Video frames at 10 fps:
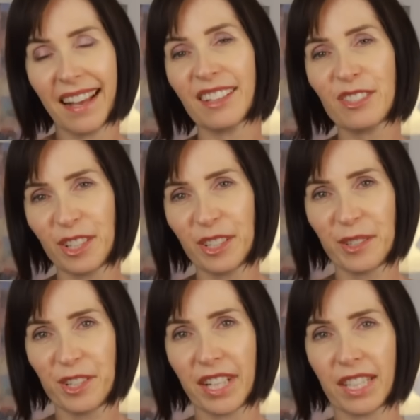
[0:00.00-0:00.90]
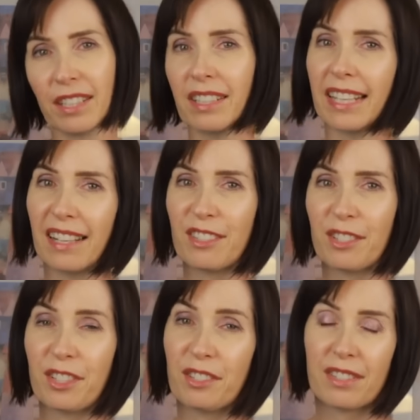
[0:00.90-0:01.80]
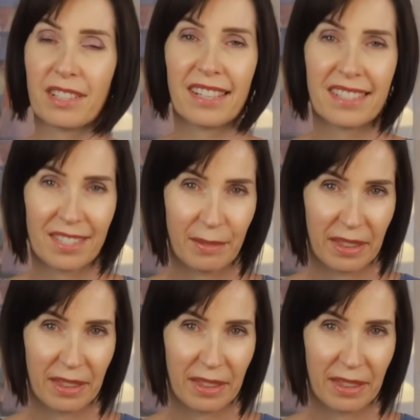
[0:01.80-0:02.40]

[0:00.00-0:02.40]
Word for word: and I'll show you a trick that allows you to use slicers